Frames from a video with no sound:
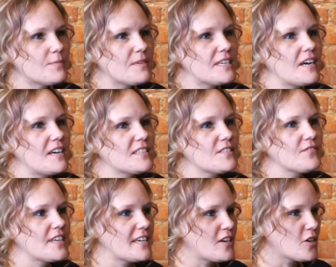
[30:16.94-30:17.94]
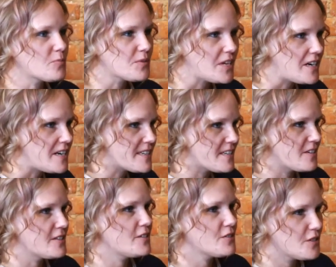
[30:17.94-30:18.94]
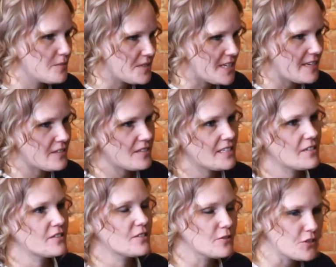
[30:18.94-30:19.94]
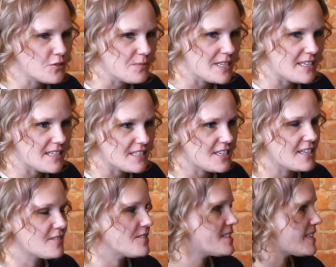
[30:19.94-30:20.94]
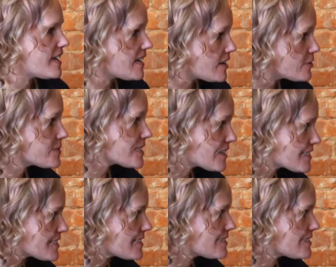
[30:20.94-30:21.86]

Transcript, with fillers: because of like our blog and our YouTube channel and our social media channels that help Sasha.